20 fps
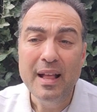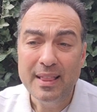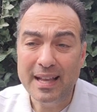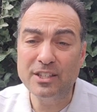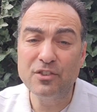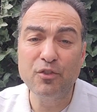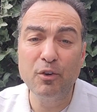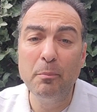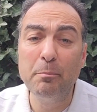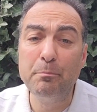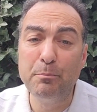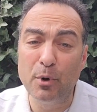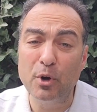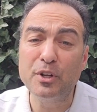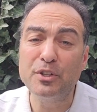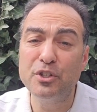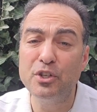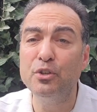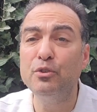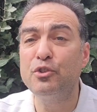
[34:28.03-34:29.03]
That's from
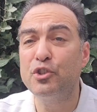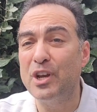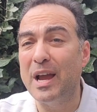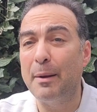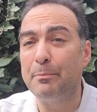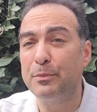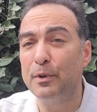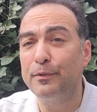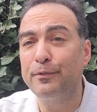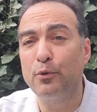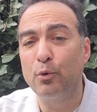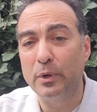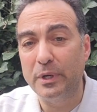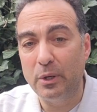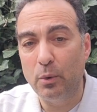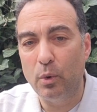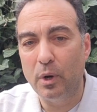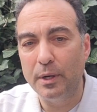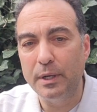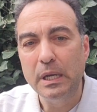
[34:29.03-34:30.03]
Book 2, Chapter
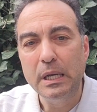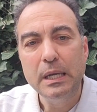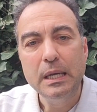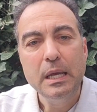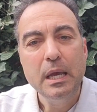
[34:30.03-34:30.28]
41.